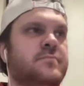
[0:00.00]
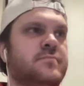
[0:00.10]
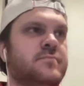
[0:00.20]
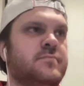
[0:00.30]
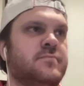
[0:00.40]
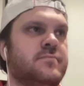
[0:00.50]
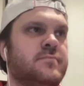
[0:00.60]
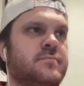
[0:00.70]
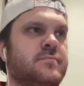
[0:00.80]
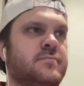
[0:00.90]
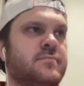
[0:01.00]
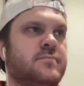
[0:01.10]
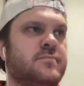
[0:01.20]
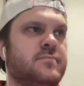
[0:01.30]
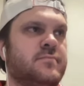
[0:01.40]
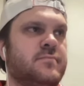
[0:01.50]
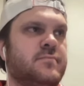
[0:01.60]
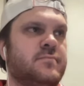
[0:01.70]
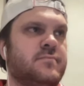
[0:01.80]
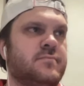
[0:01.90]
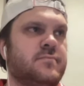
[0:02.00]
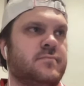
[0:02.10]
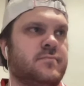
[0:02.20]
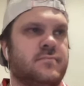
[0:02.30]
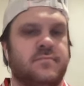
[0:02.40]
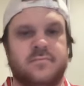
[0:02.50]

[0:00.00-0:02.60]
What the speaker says: No words are spoken by the person on screen.